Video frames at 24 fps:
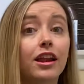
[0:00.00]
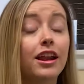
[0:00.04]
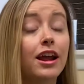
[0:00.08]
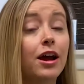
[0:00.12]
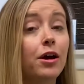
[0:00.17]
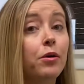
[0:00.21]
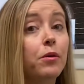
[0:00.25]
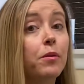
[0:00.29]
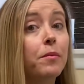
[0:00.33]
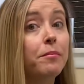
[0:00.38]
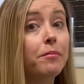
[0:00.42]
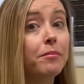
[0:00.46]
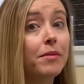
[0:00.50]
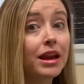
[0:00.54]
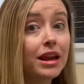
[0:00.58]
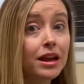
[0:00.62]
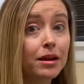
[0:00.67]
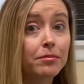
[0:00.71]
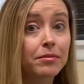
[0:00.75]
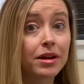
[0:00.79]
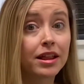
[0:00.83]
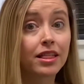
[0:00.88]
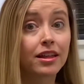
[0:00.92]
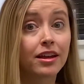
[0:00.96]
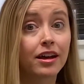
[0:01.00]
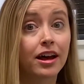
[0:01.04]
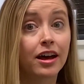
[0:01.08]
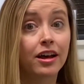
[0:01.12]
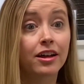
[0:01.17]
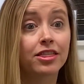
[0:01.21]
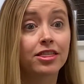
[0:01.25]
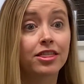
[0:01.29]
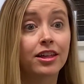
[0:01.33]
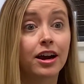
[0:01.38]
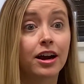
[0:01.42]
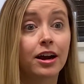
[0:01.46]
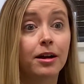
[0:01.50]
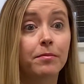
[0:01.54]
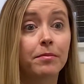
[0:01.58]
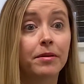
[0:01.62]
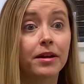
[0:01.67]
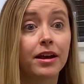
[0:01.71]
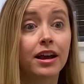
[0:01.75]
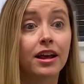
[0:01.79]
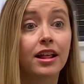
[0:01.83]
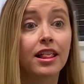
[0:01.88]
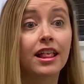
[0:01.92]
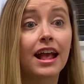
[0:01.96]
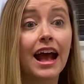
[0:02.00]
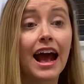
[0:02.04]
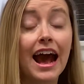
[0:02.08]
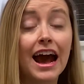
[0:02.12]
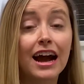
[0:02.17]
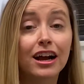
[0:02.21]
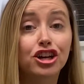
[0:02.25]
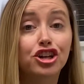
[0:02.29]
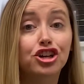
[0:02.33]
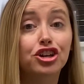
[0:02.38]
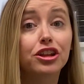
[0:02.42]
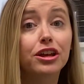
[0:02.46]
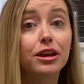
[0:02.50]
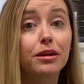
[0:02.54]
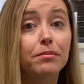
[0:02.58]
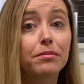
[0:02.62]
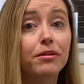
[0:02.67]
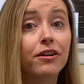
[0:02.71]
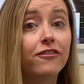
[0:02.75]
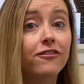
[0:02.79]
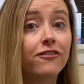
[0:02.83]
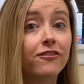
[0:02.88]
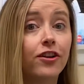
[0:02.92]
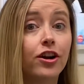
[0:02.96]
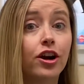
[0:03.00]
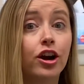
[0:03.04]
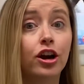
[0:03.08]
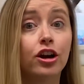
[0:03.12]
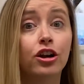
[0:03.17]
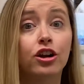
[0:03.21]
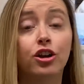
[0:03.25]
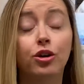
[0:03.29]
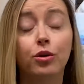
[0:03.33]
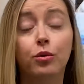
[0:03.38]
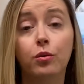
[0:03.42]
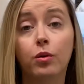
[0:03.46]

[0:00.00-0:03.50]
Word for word: Now, many mental health therapists actually prefer to